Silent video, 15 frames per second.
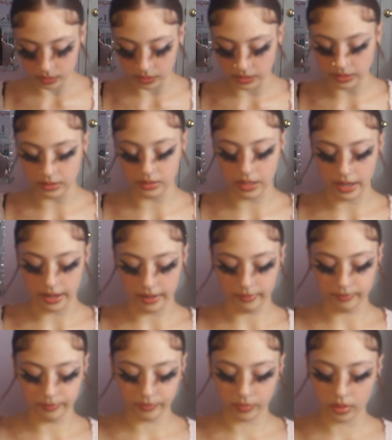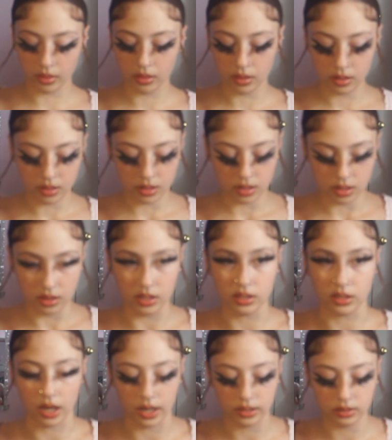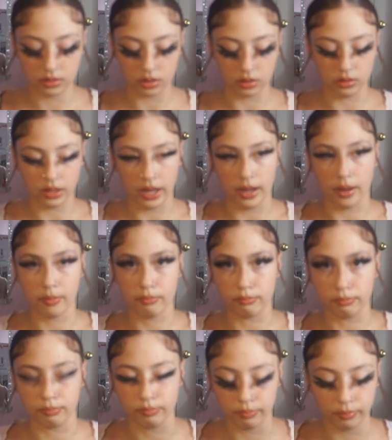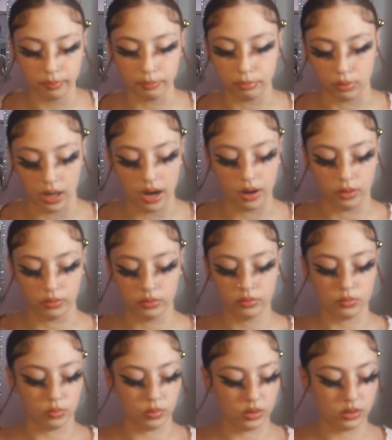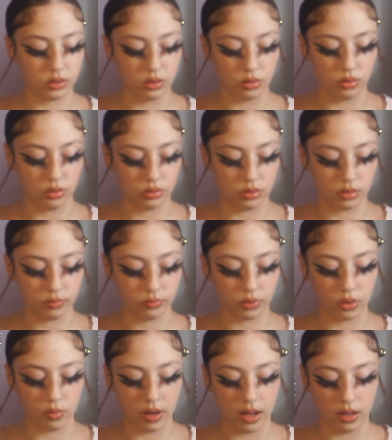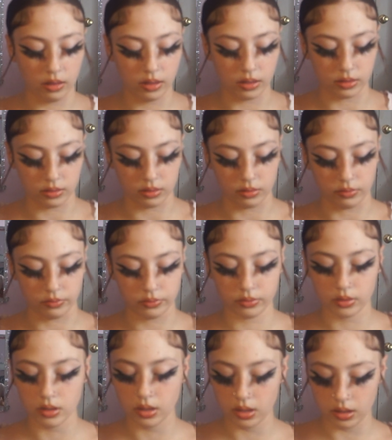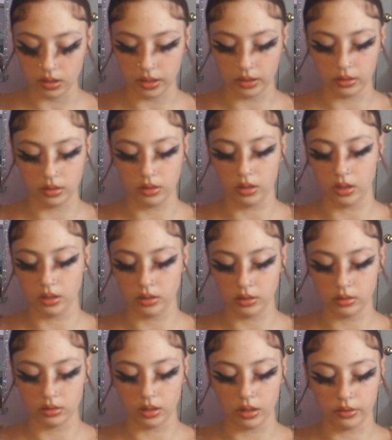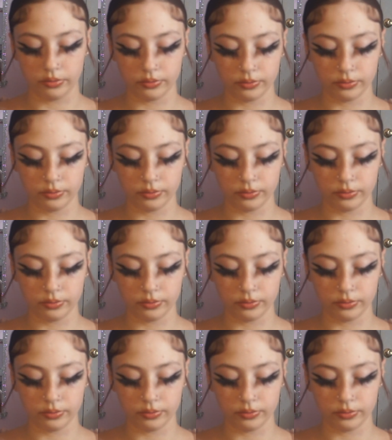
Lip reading: is that the sides turn like brown once you use them for a while because of like the dirt and stuff.